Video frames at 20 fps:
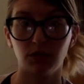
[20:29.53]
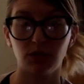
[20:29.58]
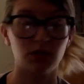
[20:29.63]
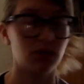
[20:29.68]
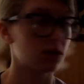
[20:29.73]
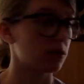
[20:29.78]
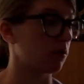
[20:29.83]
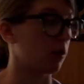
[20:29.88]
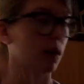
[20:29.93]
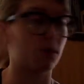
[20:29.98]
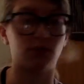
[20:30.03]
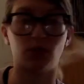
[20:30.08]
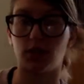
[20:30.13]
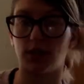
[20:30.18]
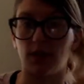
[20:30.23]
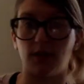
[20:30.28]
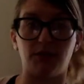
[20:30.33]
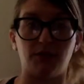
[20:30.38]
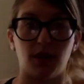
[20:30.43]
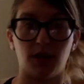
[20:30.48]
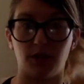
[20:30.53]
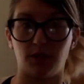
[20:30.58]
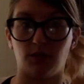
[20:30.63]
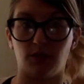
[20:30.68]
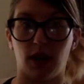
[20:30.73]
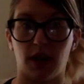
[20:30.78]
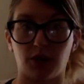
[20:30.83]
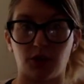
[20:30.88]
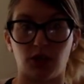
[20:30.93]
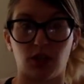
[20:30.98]
so I'm just going to find
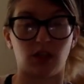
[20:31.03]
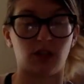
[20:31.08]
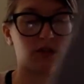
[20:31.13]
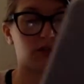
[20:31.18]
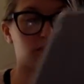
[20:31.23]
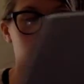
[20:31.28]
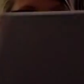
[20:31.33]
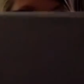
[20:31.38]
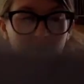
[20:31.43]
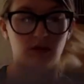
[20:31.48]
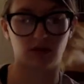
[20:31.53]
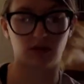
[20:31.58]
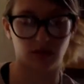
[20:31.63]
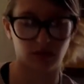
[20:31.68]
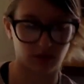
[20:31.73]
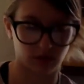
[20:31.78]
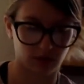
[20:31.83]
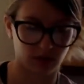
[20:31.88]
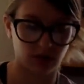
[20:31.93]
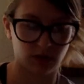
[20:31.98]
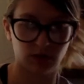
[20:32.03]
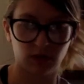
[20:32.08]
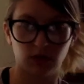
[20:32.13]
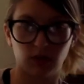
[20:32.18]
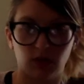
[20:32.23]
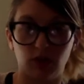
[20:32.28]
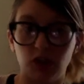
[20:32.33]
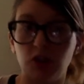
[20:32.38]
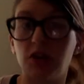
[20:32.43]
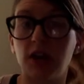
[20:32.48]
direction.
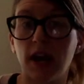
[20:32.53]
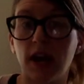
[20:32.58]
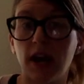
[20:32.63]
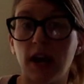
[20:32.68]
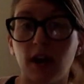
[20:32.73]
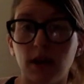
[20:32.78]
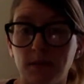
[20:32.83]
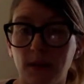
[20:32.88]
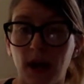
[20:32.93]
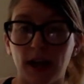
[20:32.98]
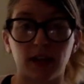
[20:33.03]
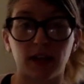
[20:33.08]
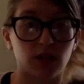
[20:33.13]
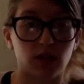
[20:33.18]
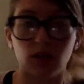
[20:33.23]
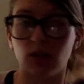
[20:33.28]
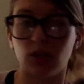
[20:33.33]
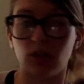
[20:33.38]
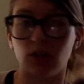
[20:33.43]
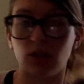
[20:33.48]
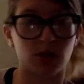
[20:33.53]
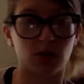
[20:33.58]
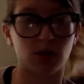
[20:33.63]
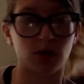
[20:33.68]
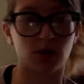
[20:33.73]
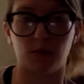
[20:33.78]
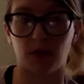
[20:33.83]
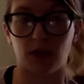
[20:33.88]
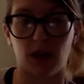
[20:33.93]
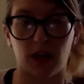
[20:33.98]
You can find magnitude, just
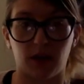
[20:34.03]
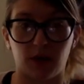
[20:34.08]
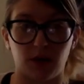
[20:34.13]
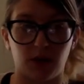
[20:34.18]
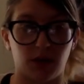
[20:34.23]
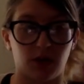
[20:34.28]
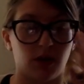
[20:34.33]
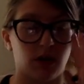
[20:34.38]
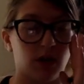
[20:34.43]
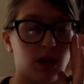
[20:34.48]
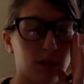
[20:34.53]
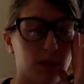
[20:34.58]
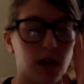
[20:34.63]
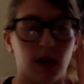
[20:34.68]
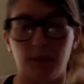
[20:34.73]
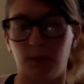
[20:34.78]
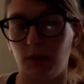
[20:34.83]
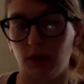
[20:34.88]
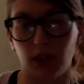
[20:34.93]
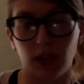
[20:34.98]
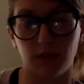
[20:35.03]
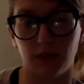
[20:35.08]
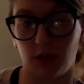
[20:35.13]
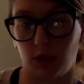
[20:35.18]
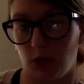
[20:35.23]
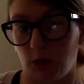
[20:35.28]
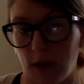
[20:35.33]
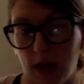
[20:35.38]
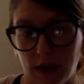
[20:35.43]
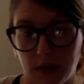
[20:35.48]
use Pythagorean theorem. I believe in
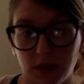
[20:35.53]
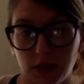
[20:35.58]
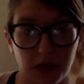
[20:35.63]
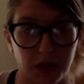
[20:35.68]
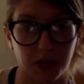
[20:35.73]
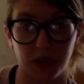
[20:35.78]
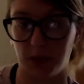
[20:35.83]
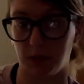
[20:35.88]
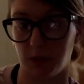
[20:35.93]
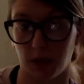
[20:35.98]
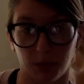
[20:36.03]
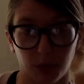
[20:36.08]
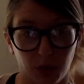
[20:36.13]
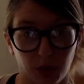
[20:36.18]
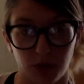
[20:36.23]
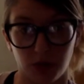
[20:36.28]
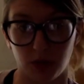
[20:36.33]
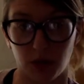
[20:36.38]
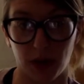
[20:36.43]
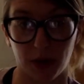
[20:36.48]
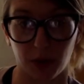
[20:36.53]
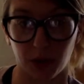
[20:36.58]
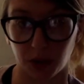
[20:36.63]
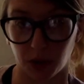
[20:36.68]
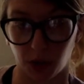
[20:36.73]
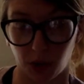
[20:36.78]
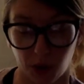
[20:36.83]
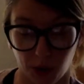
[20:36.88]
your math skills to be able to do that on your